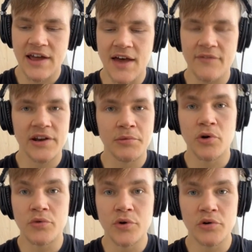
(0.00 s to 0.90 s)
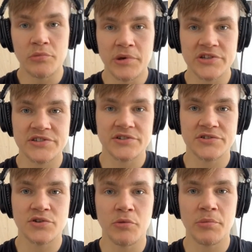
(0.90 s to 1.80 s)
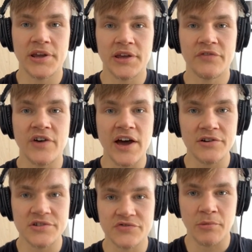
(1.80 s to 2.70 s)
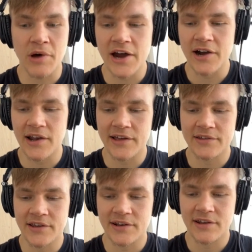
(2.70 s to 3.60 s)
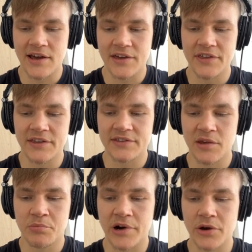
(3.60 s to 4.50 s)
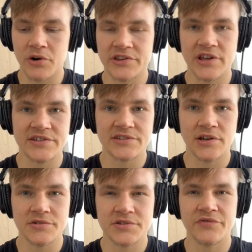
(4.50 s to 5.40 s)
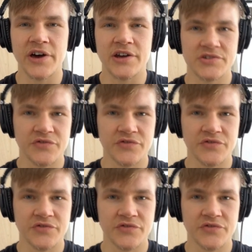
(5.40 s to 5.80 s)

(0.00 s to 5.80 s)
have any more room because there's so many fighters from Ireland, and I think they prioritized those fighters